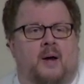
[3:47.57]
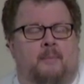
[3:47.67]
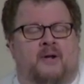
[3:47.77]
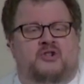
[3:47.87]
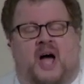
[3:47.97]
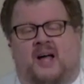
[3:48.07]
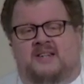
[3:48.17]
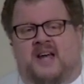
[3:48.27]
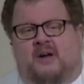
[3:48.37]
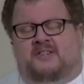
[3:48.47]
But John
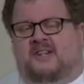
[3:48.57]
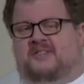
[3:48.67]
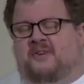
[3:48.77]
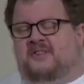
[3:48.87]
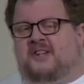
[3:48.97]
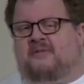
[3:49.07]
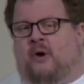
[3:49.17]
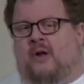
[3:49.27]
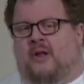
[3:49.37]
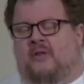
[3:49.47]
tells us, first of
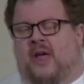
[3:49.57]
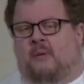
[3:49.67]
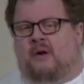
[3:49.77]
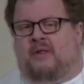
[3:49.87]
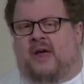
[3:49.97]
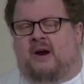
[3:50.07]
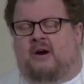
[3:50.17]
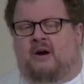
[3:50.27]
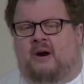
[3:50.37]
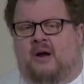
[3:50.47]
all, that they were
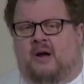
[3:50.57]
there